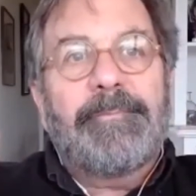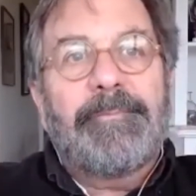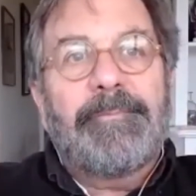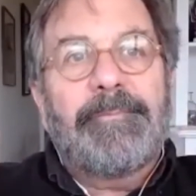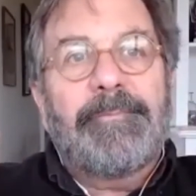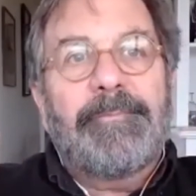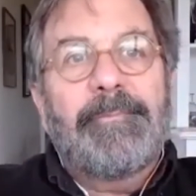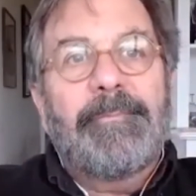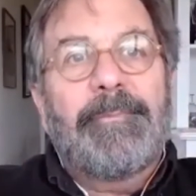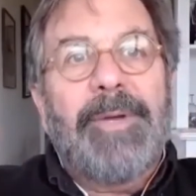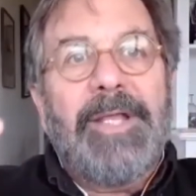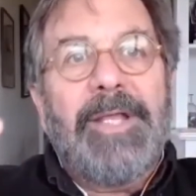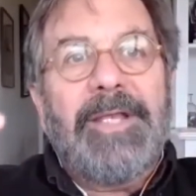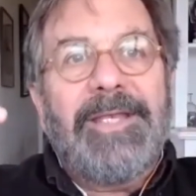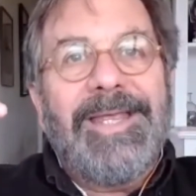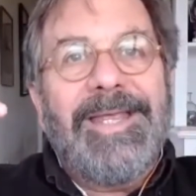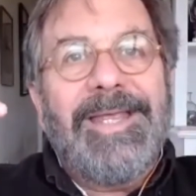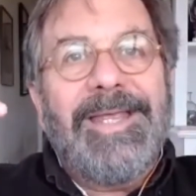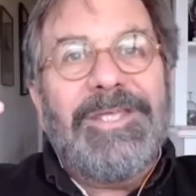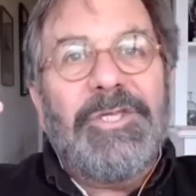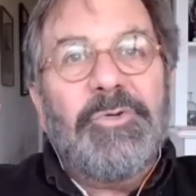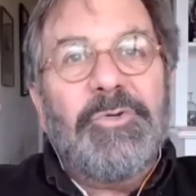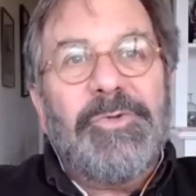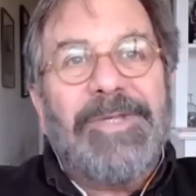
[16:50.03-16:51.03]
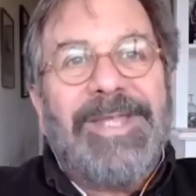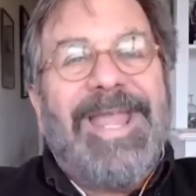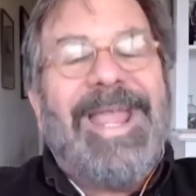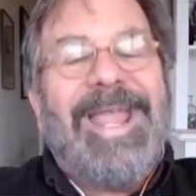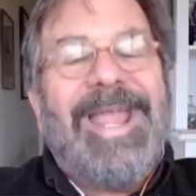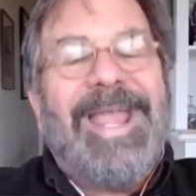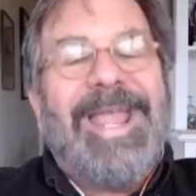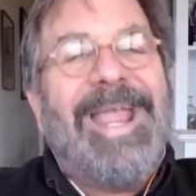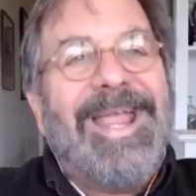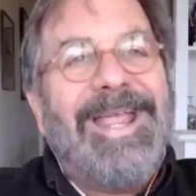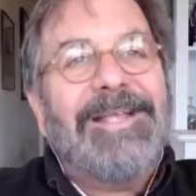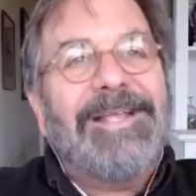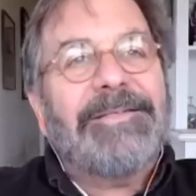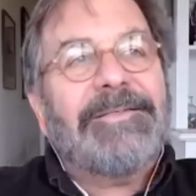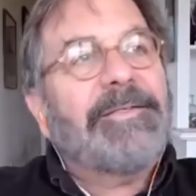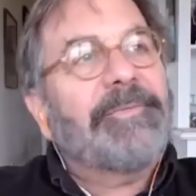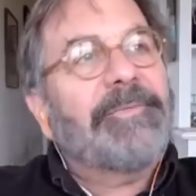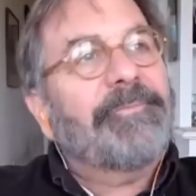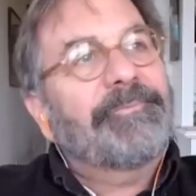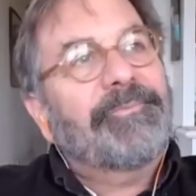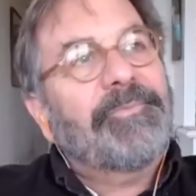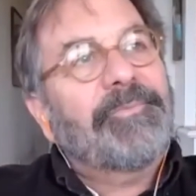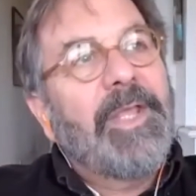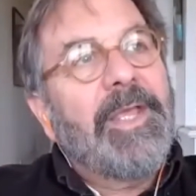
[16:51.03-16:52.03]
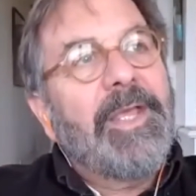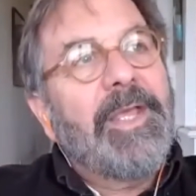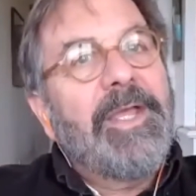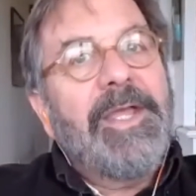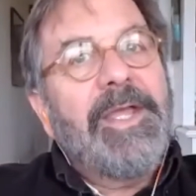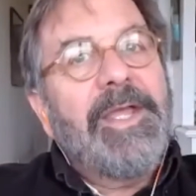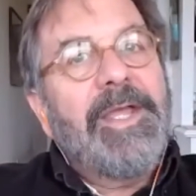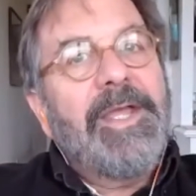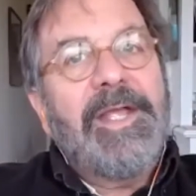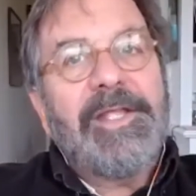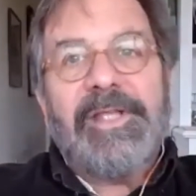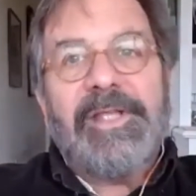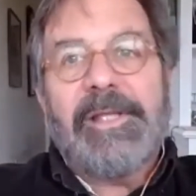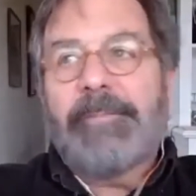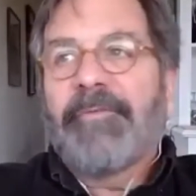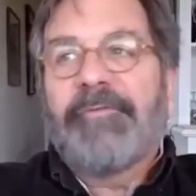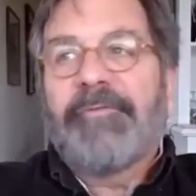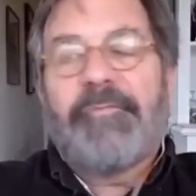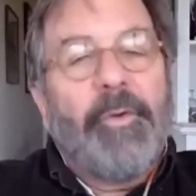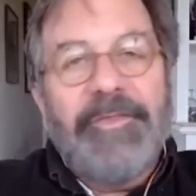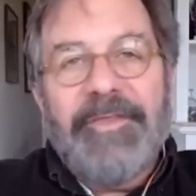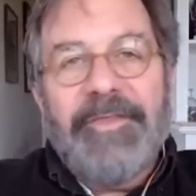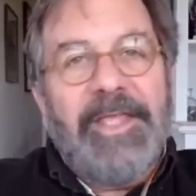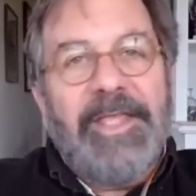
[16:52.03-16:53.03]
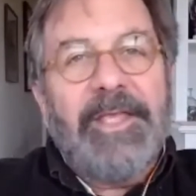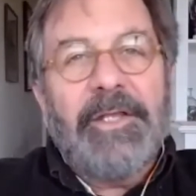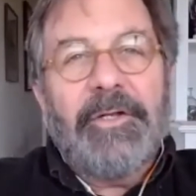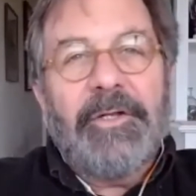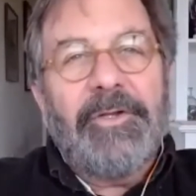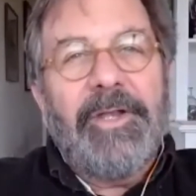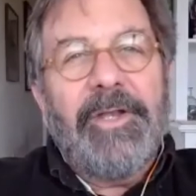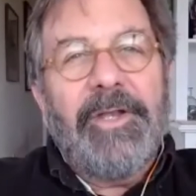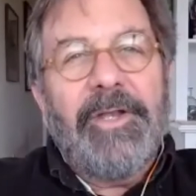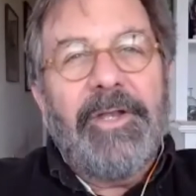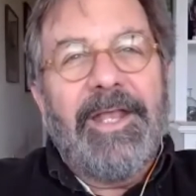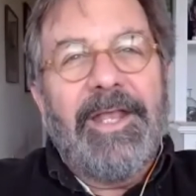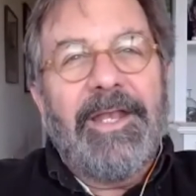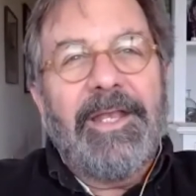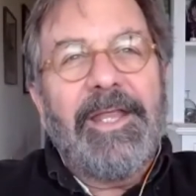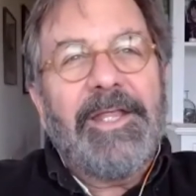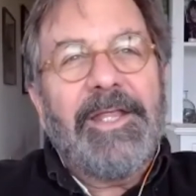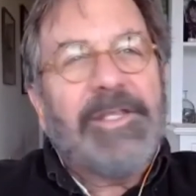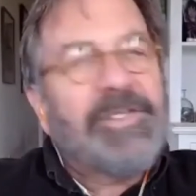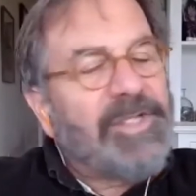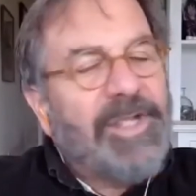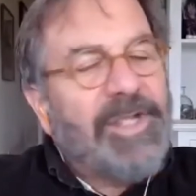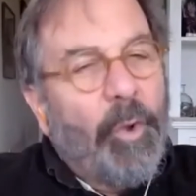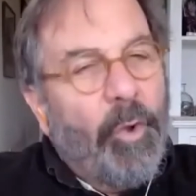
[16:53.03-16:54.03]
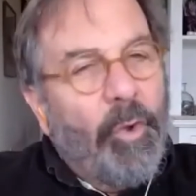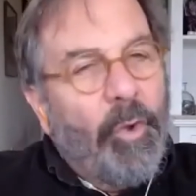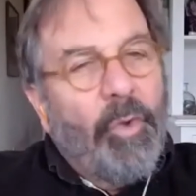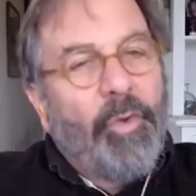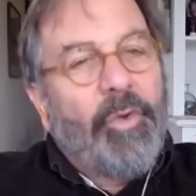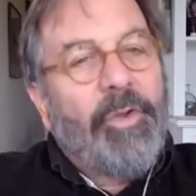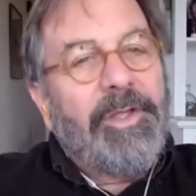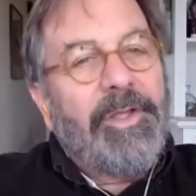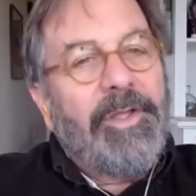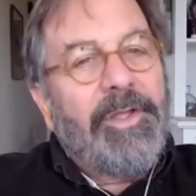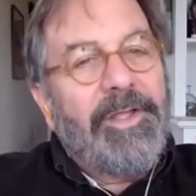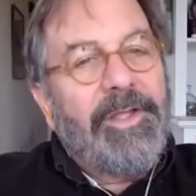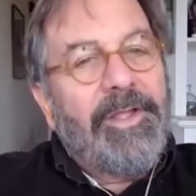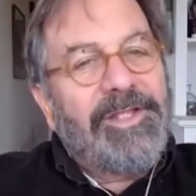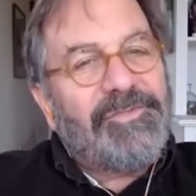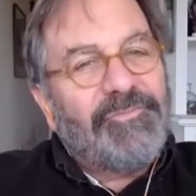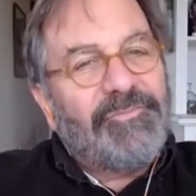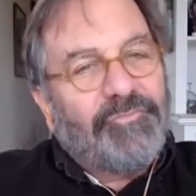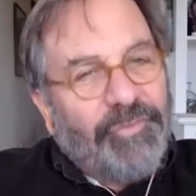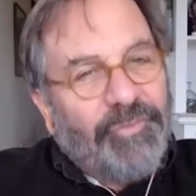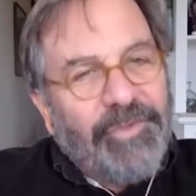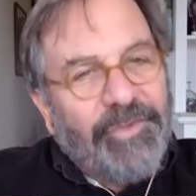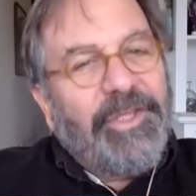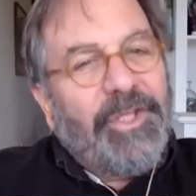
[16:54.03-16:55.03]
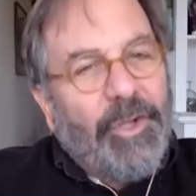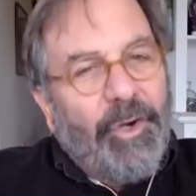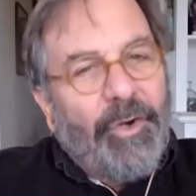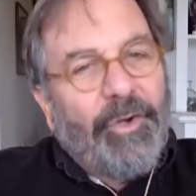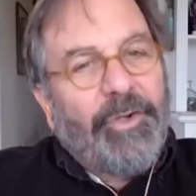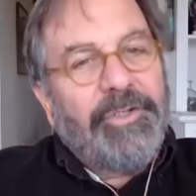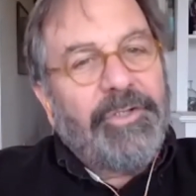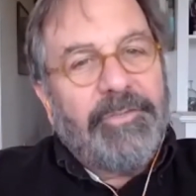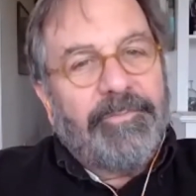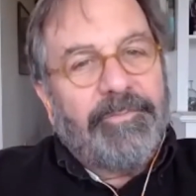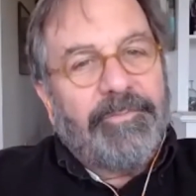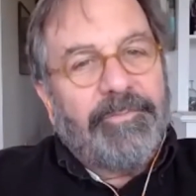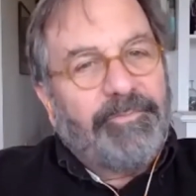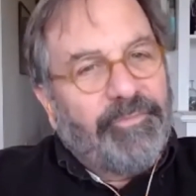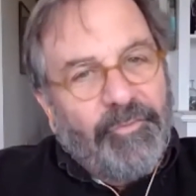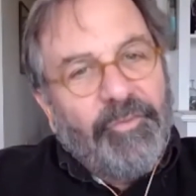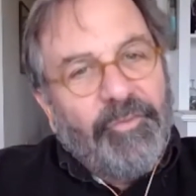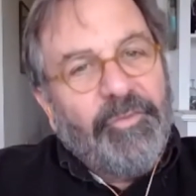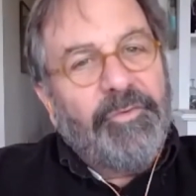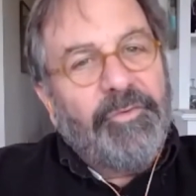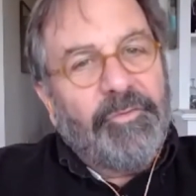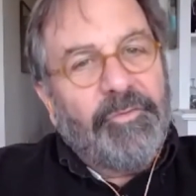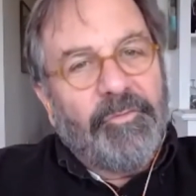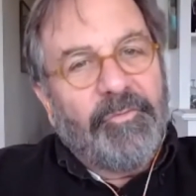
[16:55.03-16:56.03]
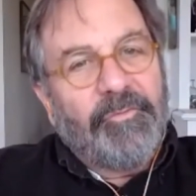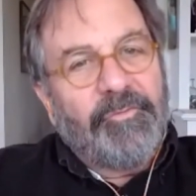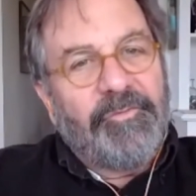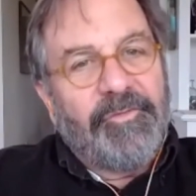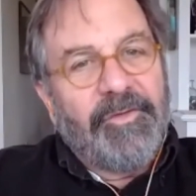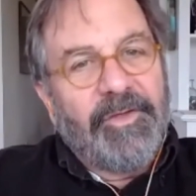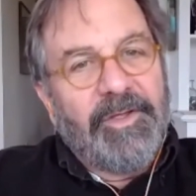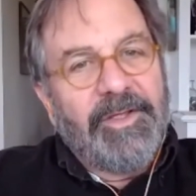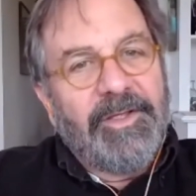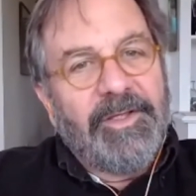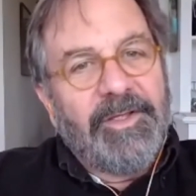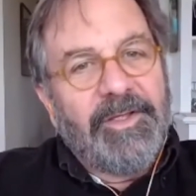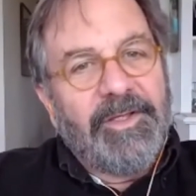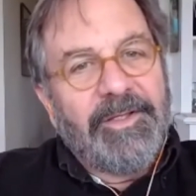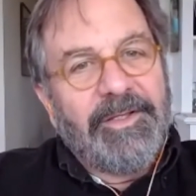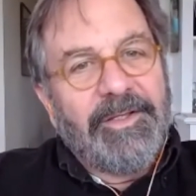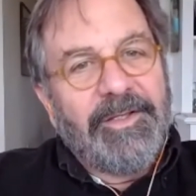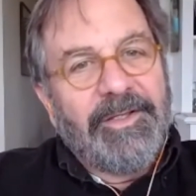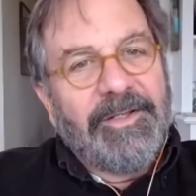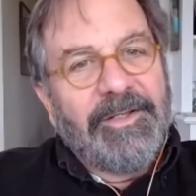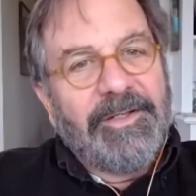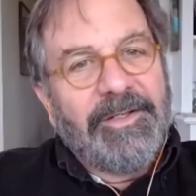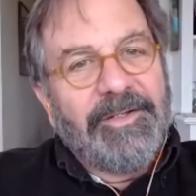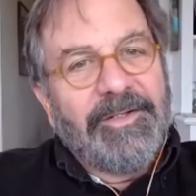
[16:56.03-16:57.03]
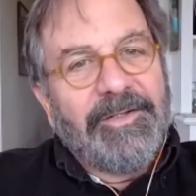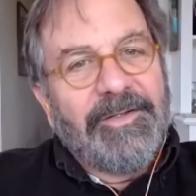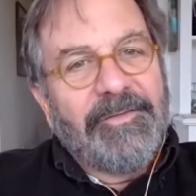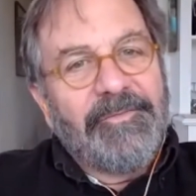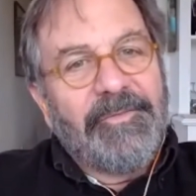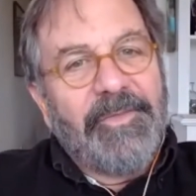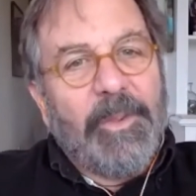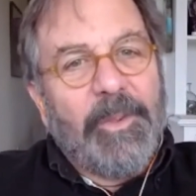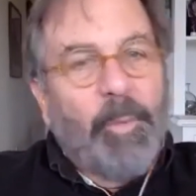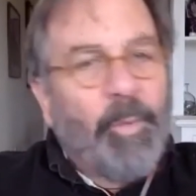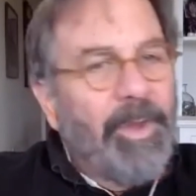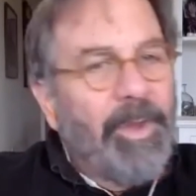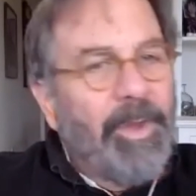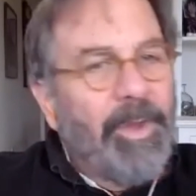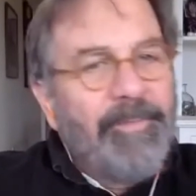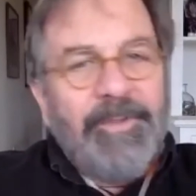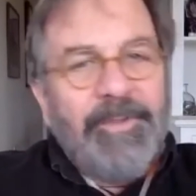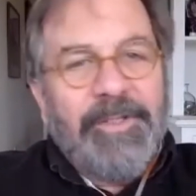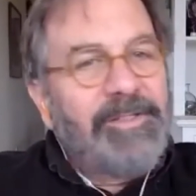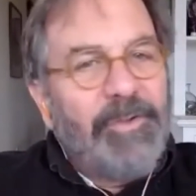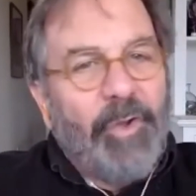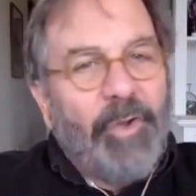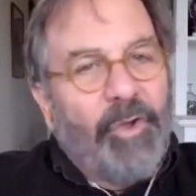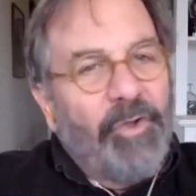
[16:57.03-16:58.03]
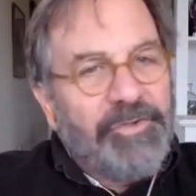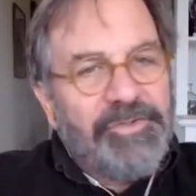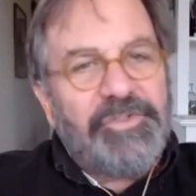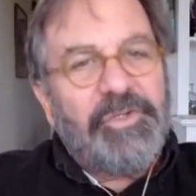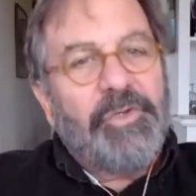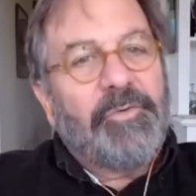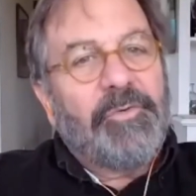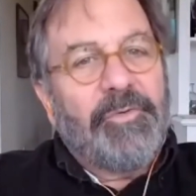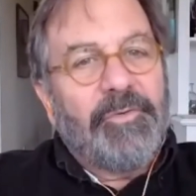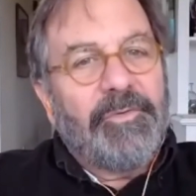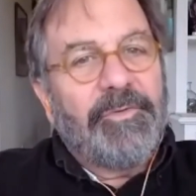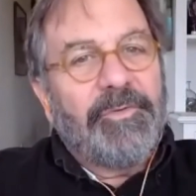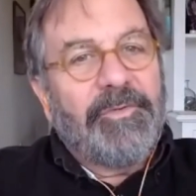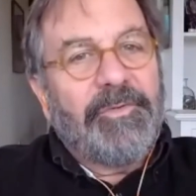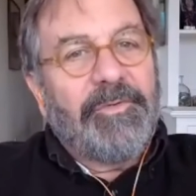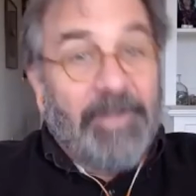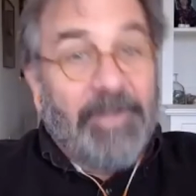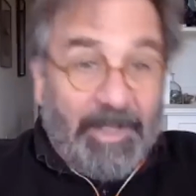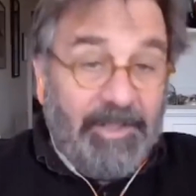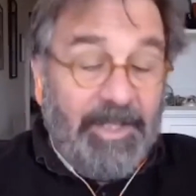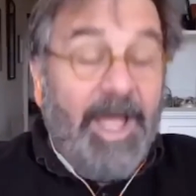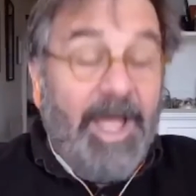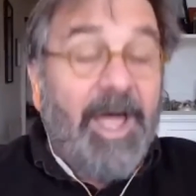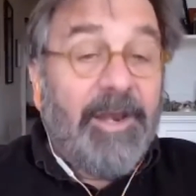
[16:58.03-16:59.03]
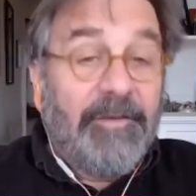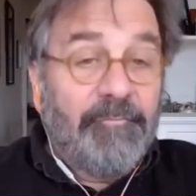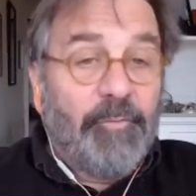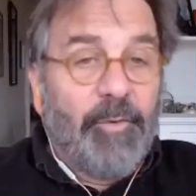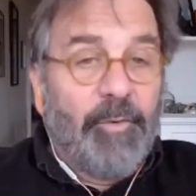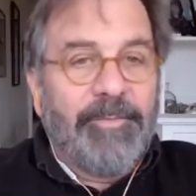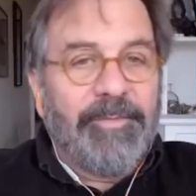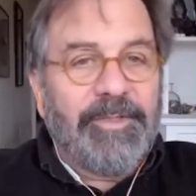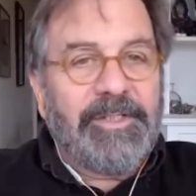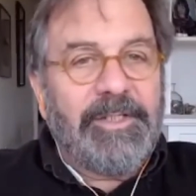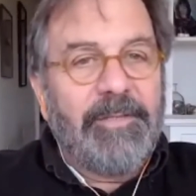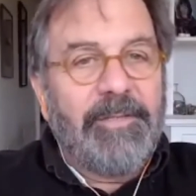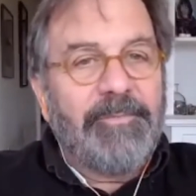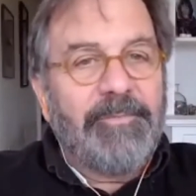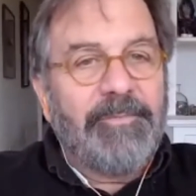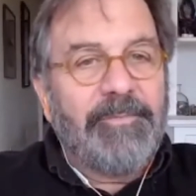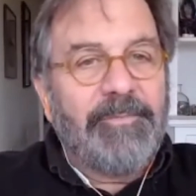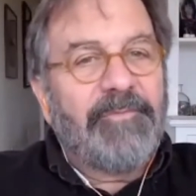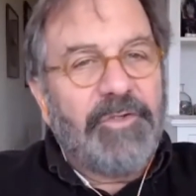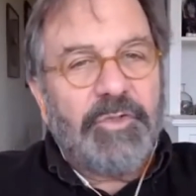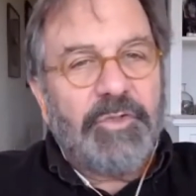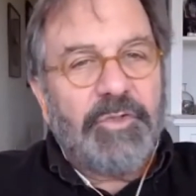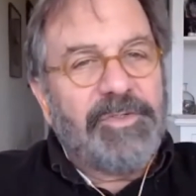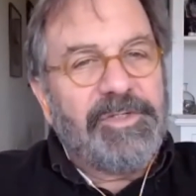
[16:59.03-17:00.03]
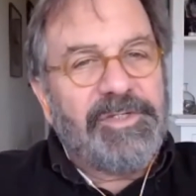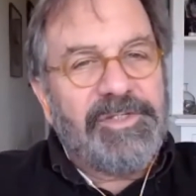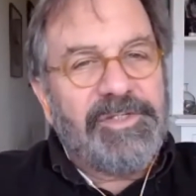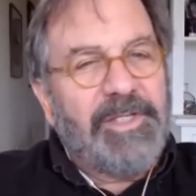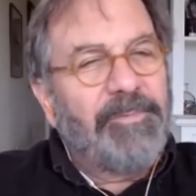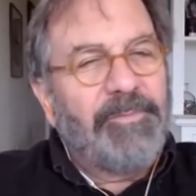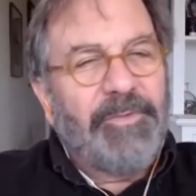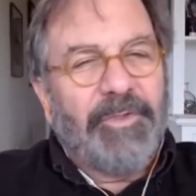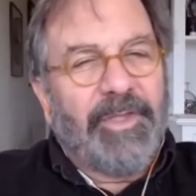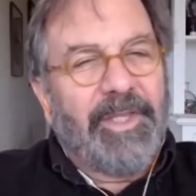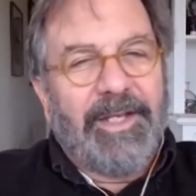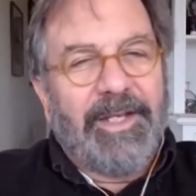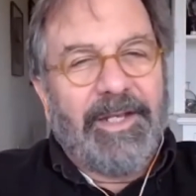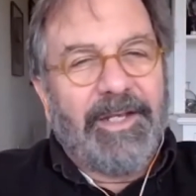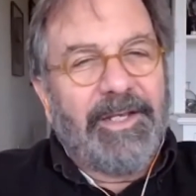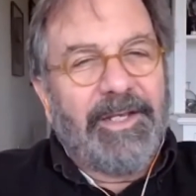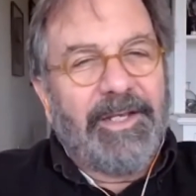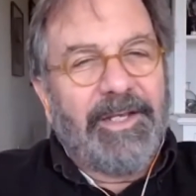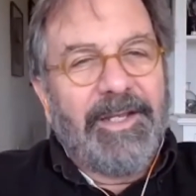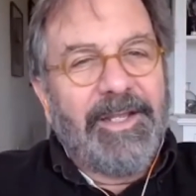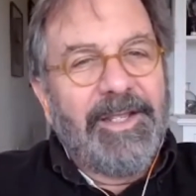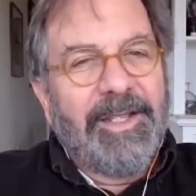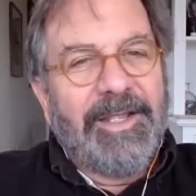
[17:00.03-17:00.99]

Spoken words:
But you can't, it's like before the internet, it's really hard to prove that women also, a lot of women can be visually stimulated.